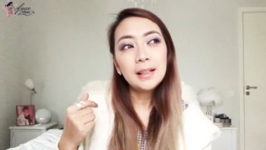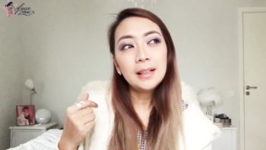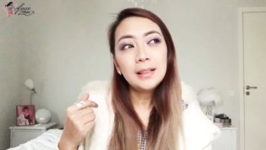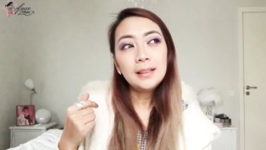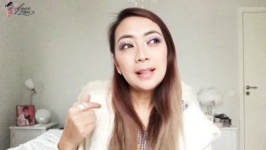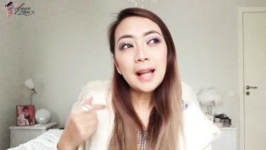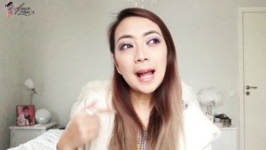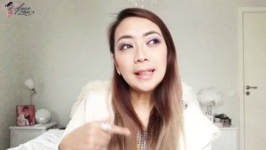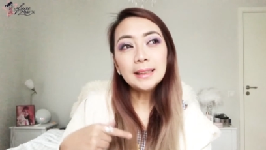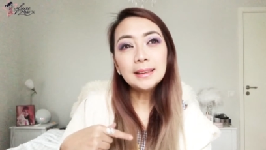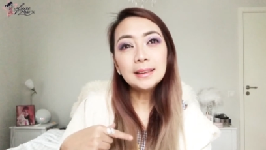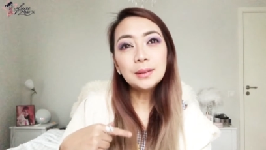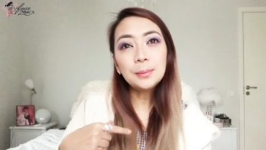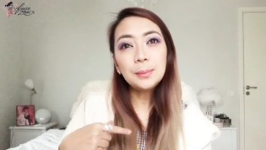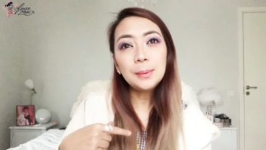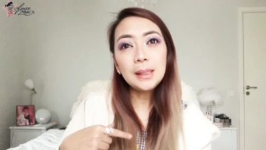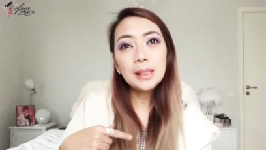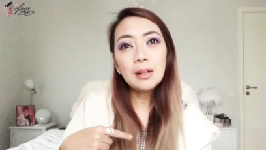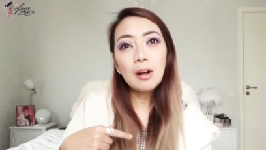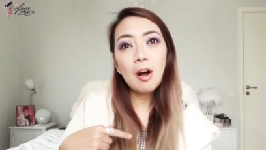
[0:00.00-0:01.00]
last
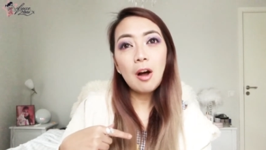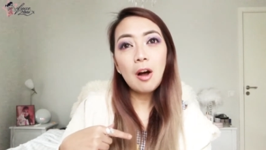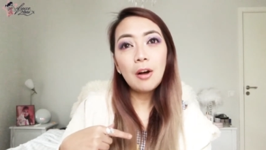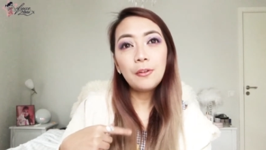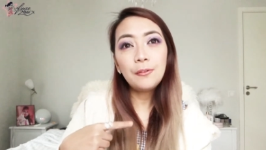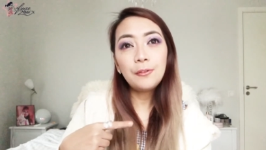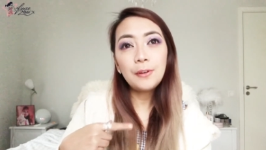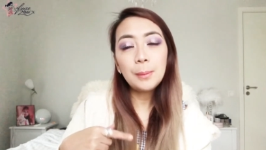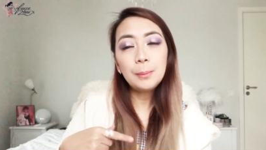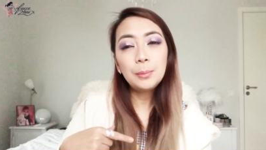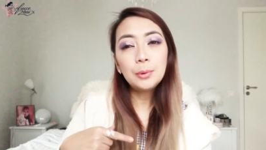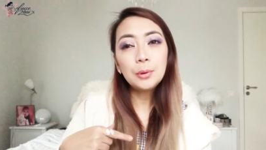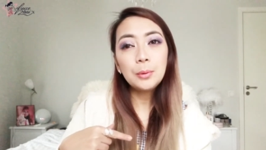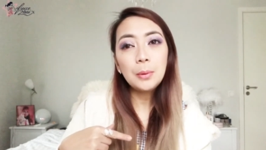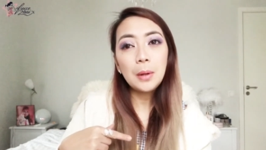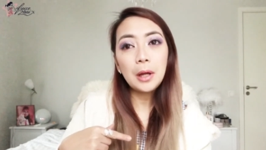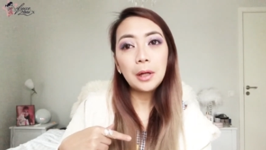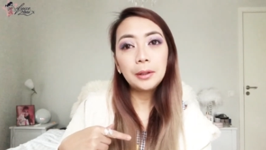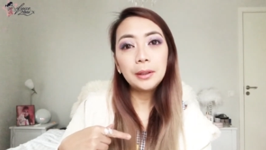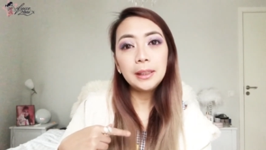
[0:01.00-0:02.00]
week of
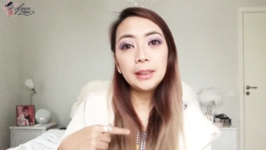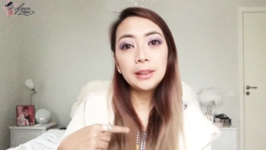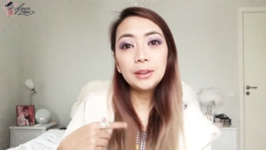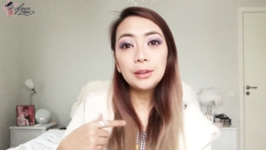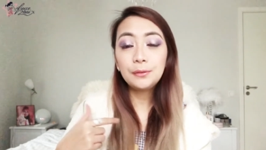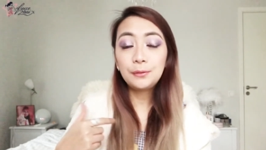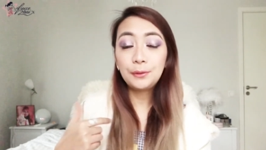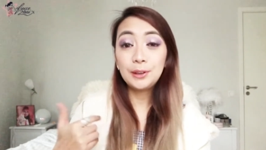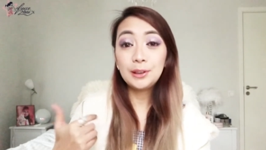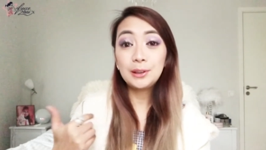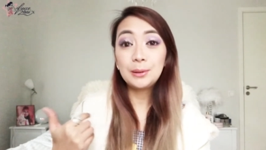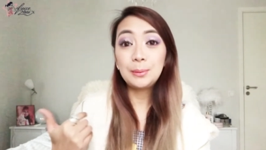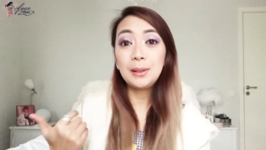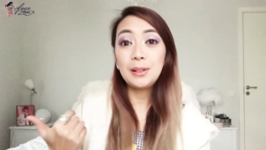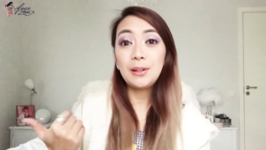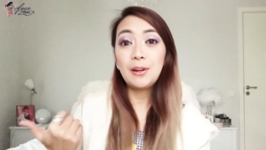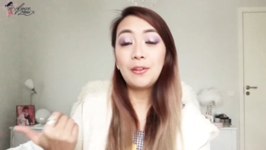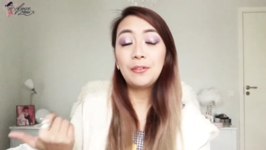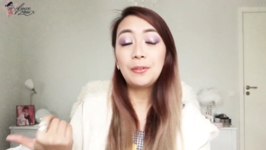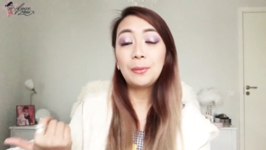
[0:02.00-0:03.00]
February to the first week
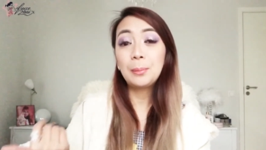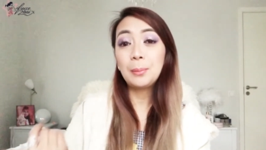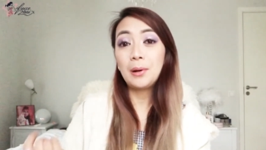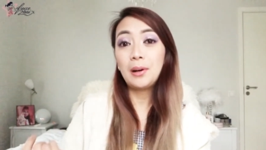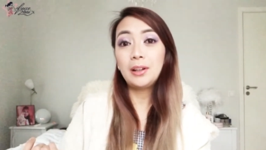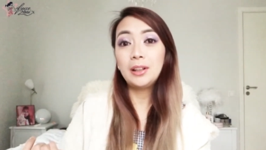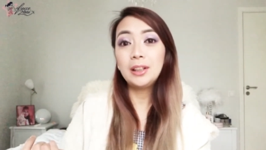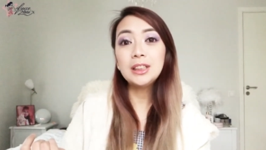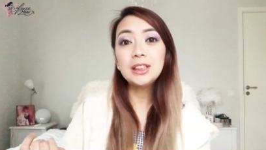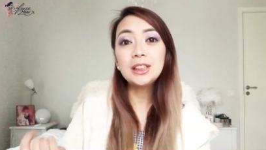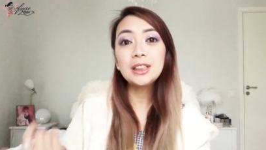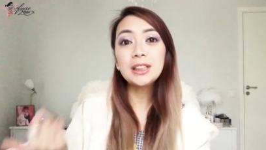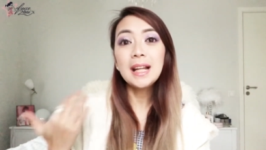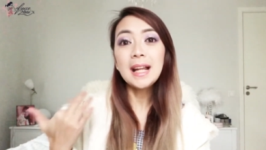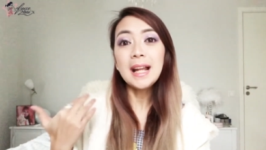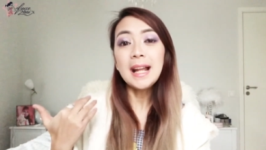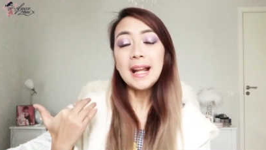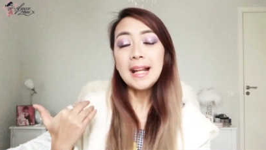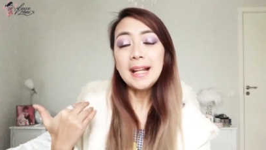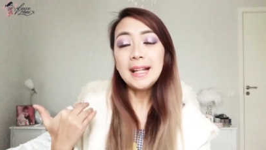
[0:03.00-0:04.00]
of March
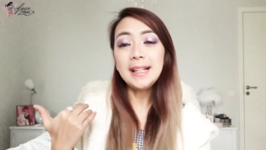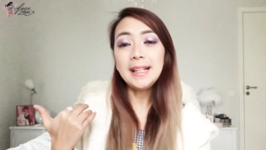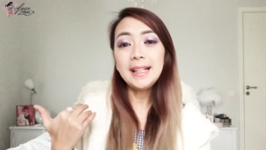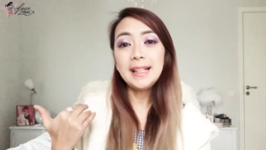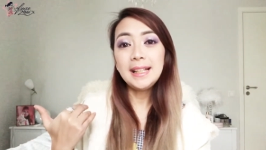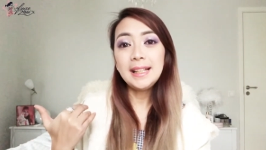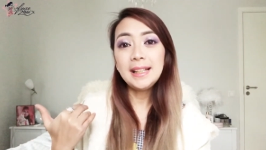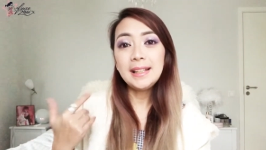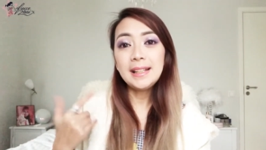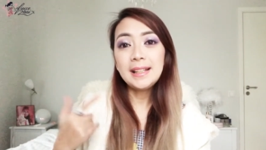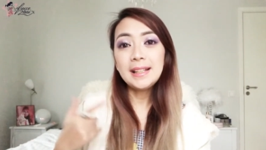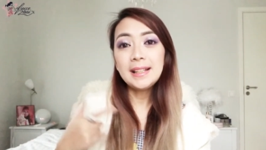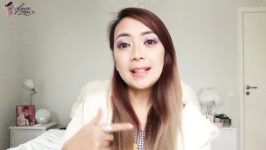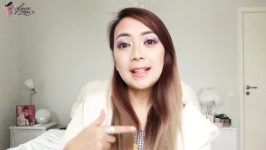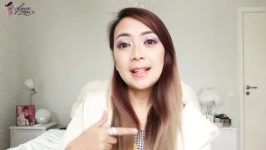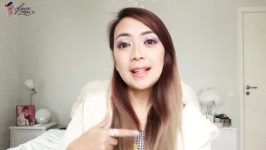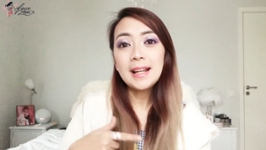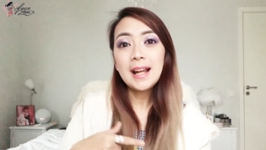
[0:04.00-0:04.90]
in